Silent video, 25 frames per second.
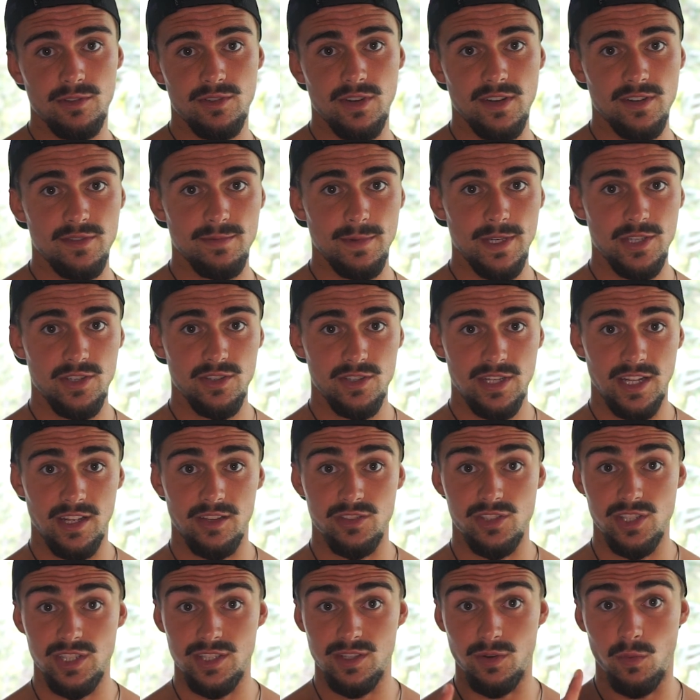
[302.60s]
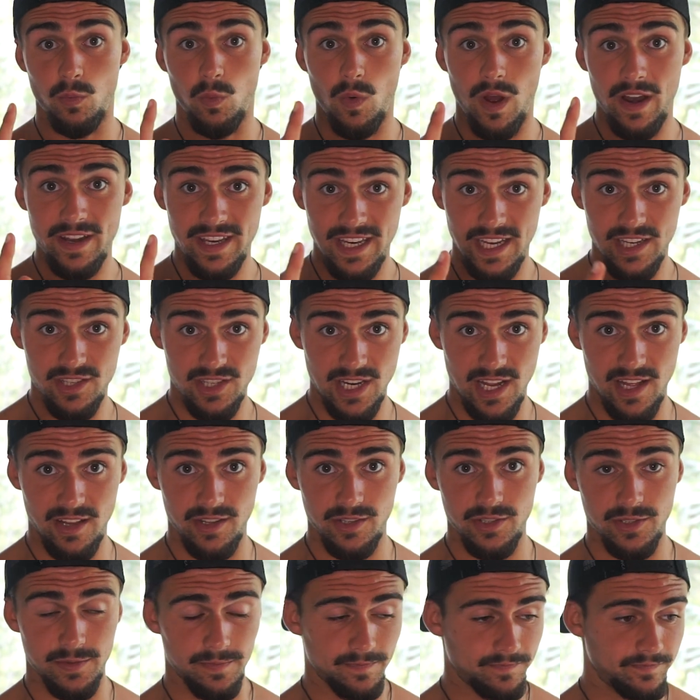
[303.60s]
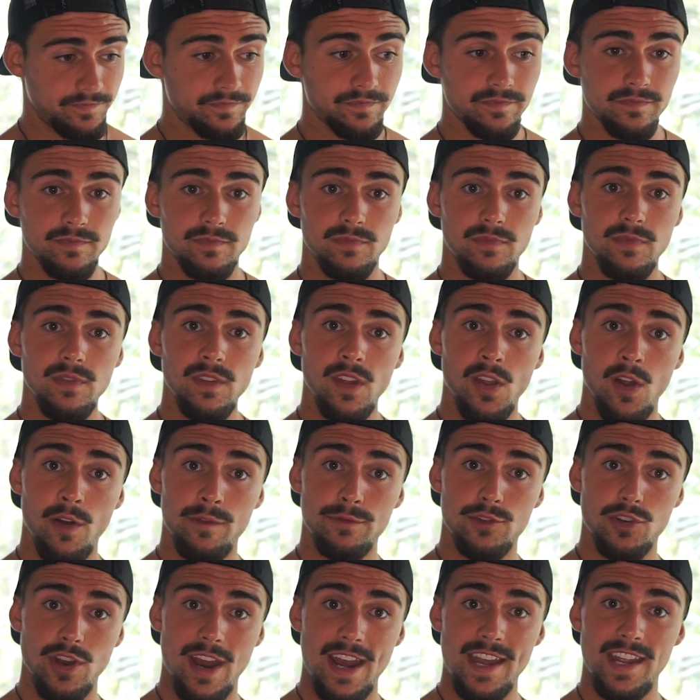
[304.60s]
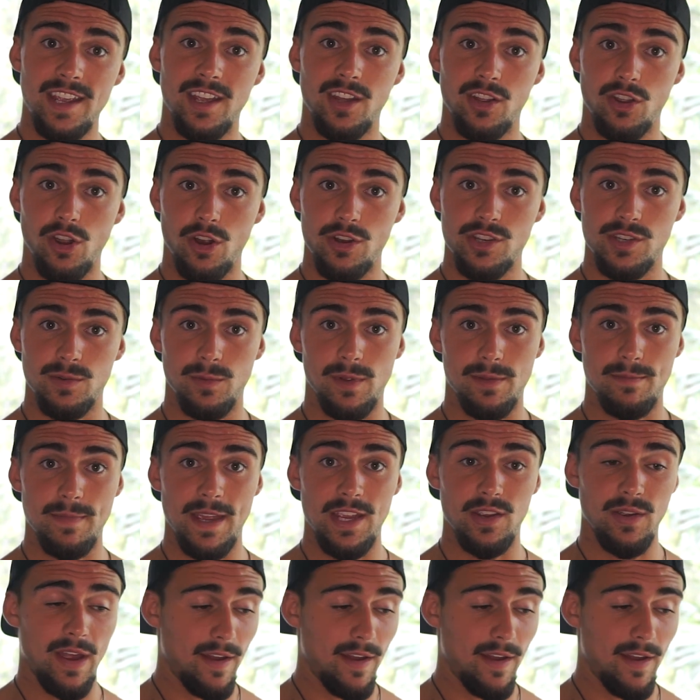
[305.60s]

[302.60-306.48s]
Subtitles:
Transformation Challenge is a 1-year challenge of training and coaching with me.